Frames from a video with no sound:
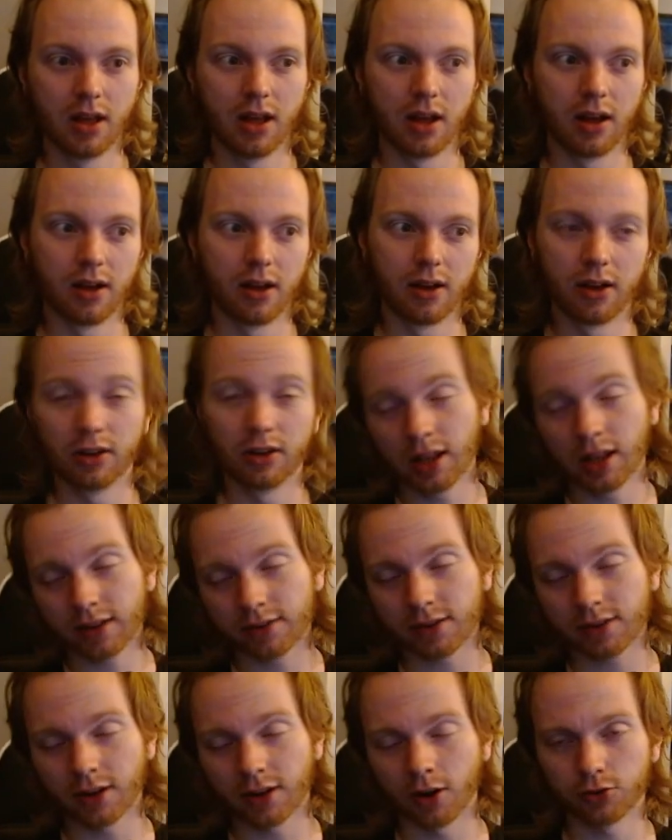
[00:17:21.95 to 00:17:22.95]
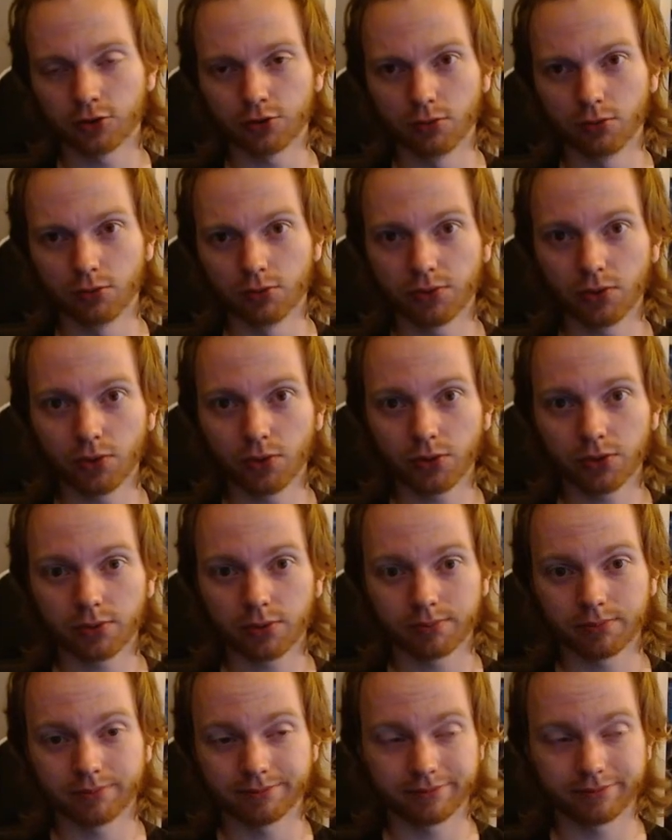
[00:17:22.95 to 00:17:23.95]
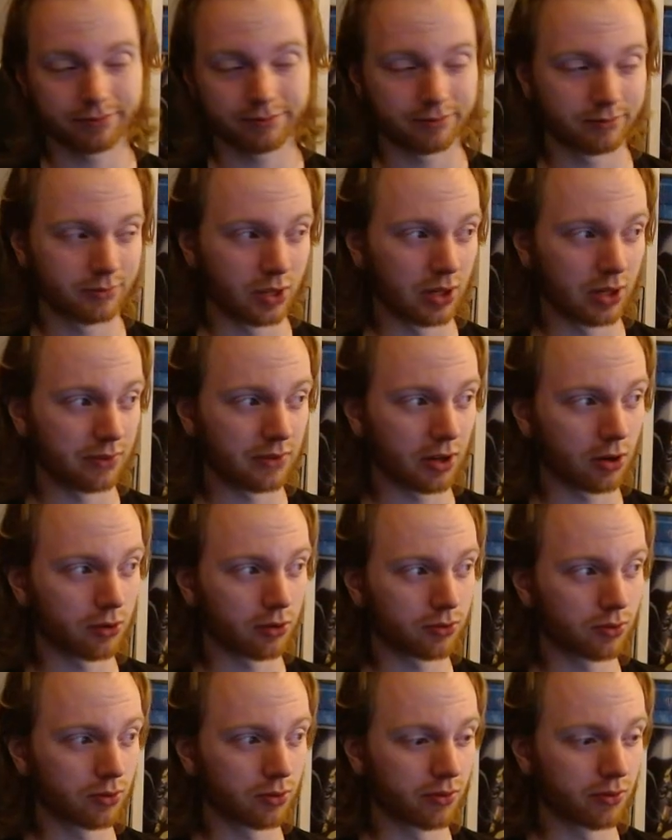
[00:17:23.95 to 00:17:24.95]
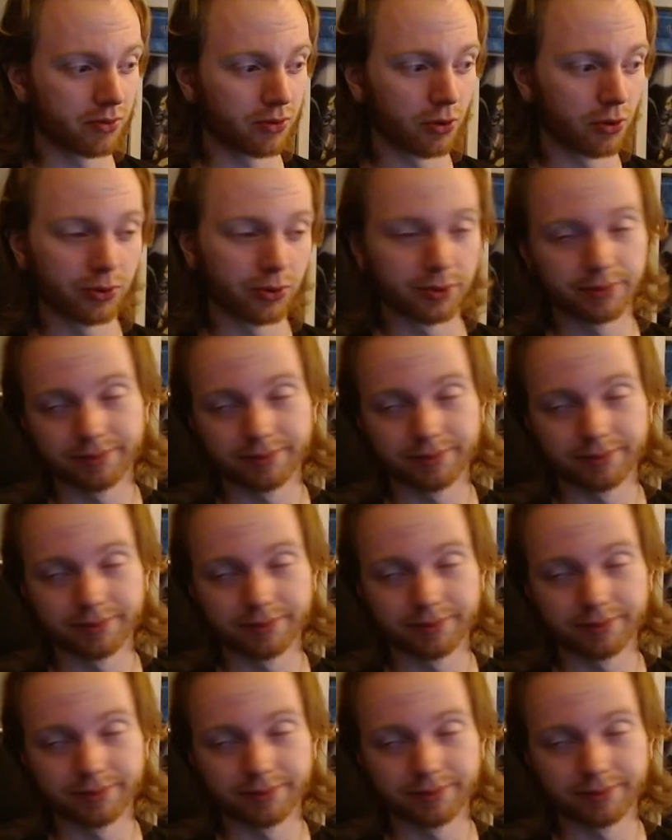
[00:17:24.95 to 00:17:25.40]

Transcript: unless they hard rule Revolt. But if they hard rule Revolt,